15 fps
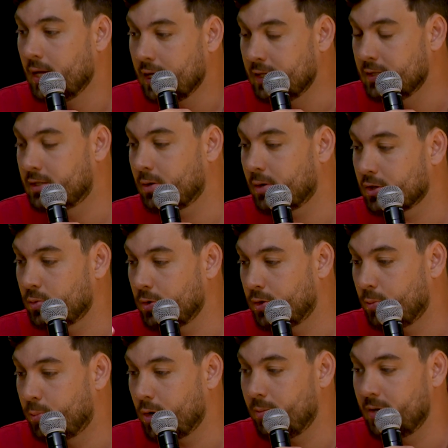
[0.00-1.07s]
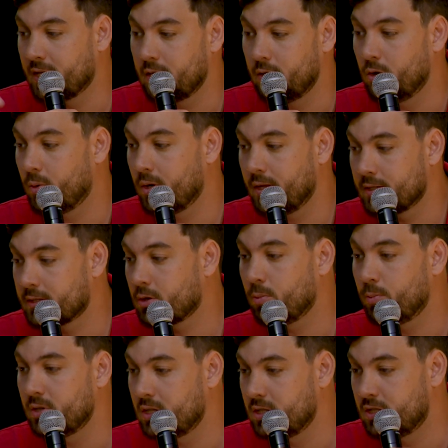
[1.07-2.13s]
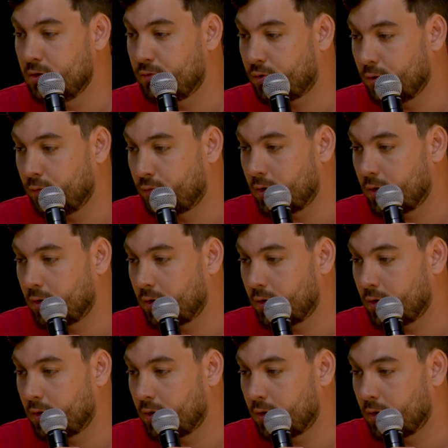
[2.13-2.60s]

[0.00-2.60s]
interact with the public in a way that's completely different